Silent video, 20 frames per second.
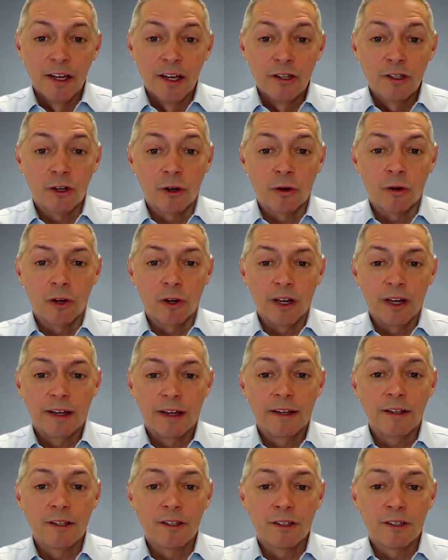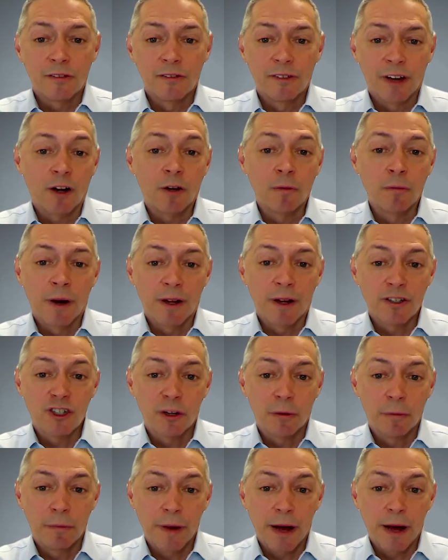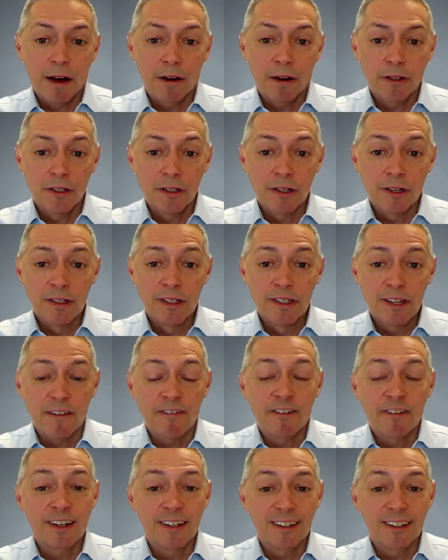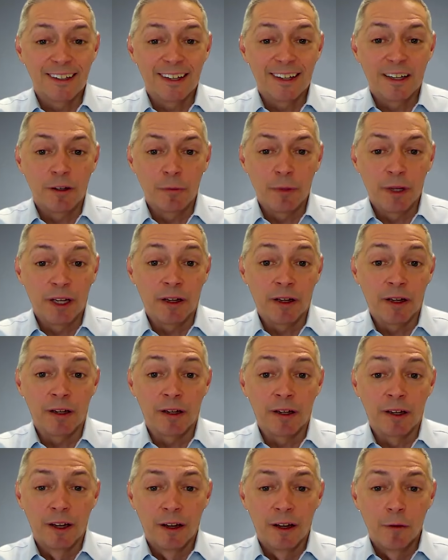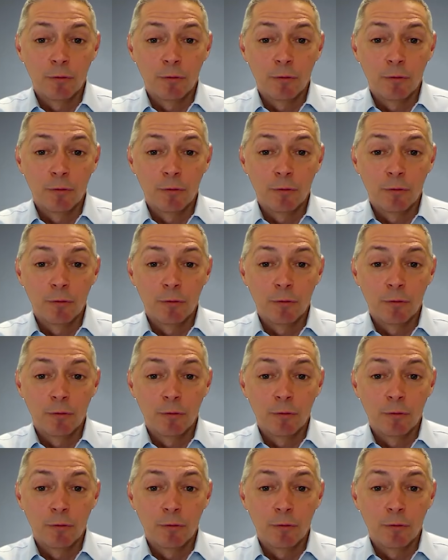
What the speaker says: So it is very much about definitely being